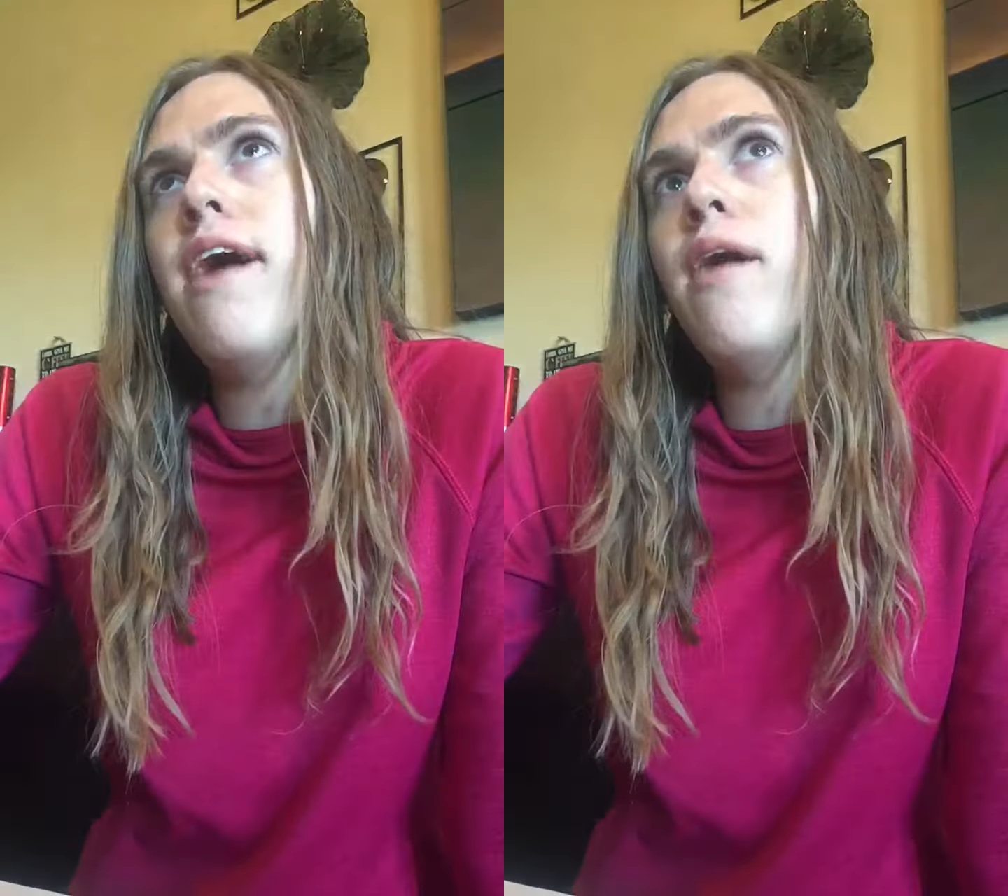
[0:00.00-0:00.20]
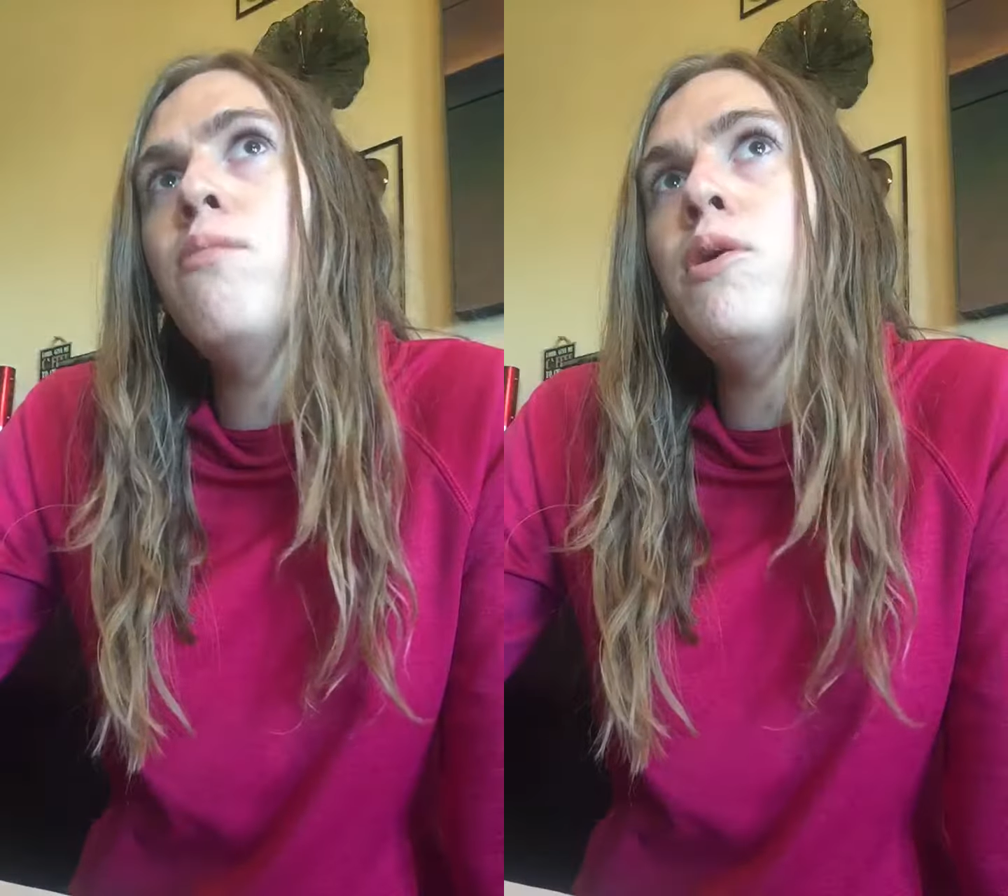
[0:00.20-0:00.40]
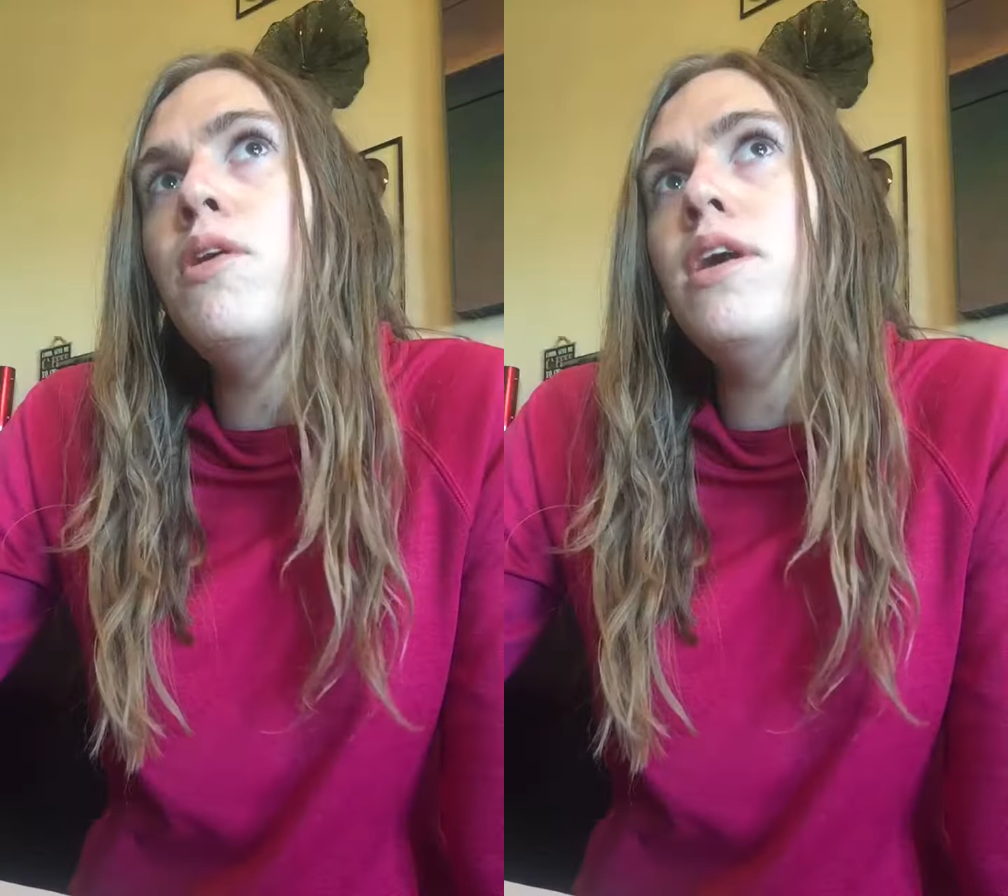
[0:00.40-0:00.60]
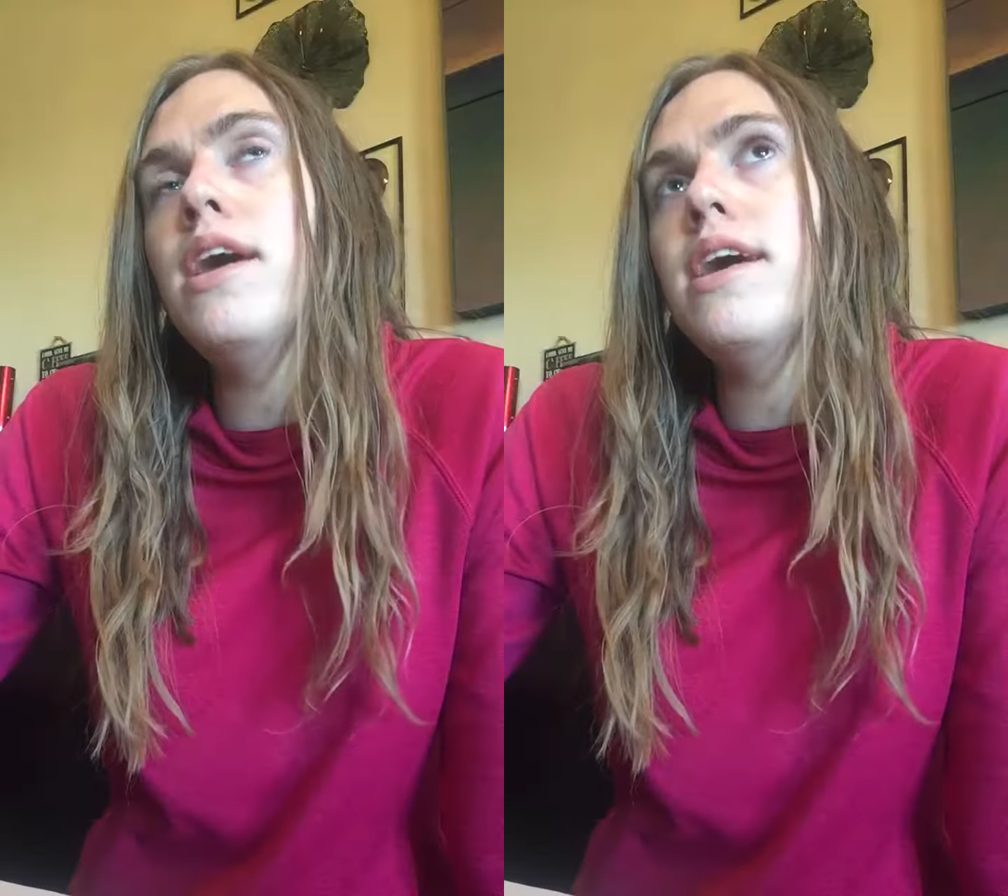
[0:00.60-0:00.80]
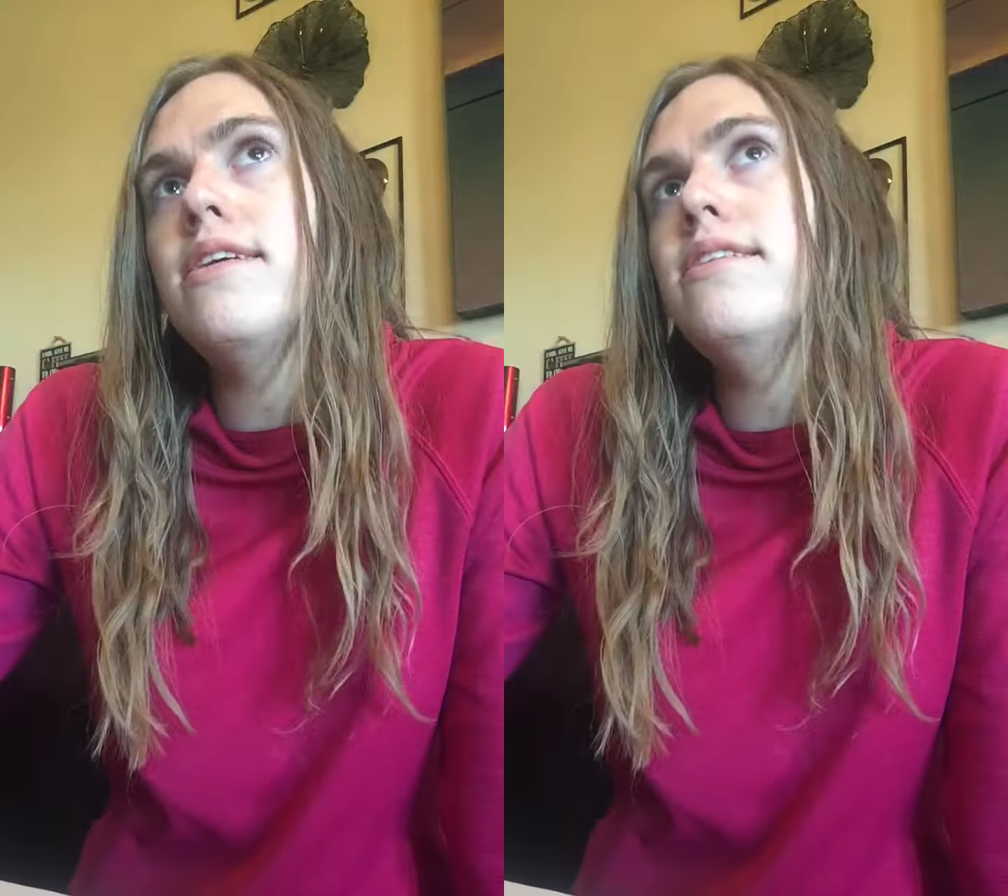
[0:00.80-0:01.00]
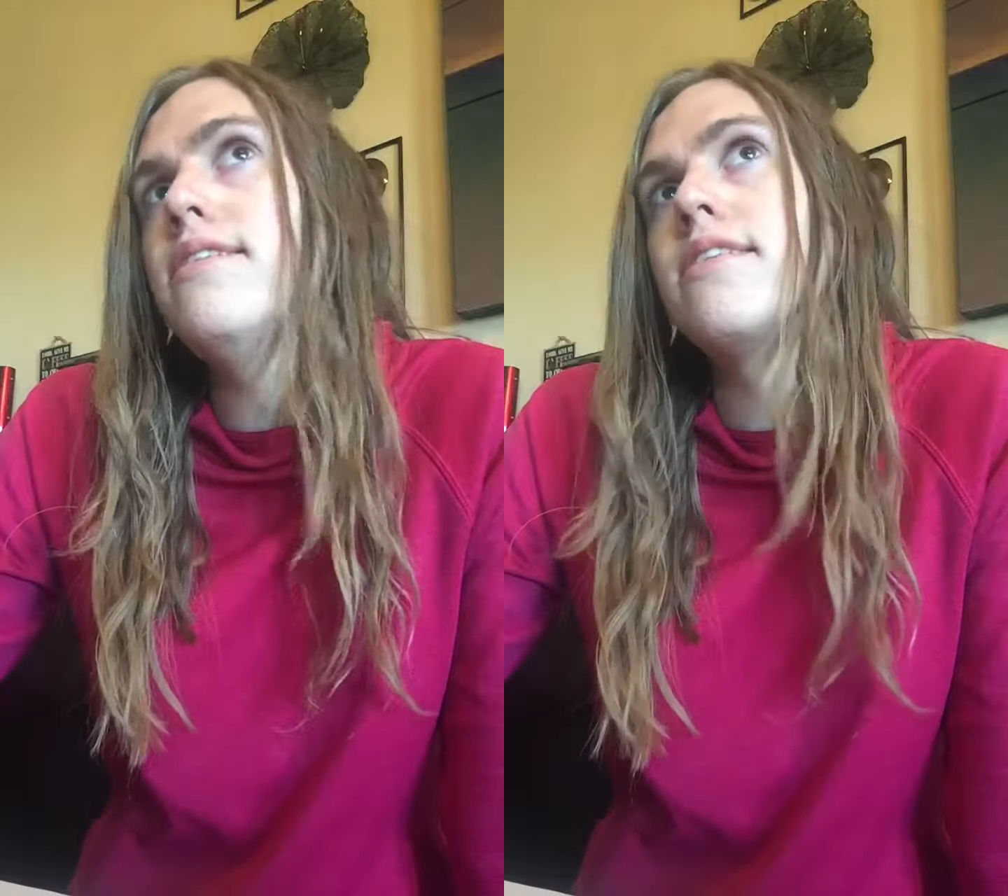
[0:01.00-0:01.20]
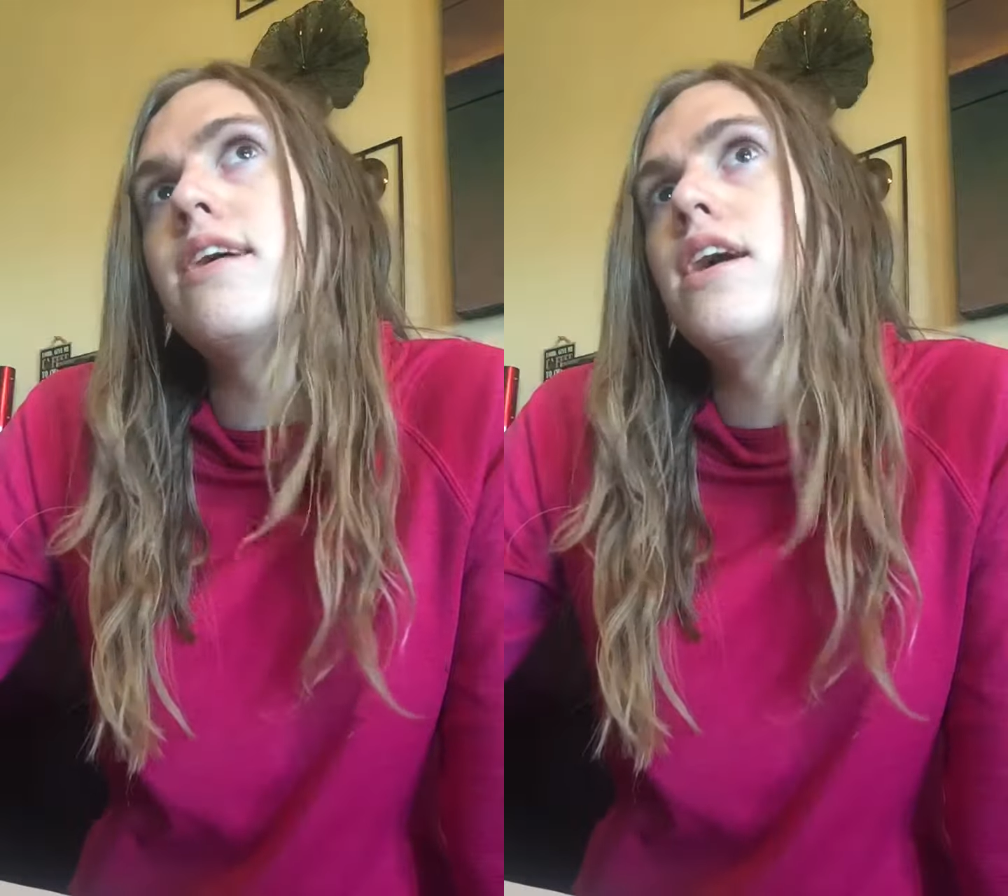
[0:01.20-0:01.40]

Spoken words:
how beauty is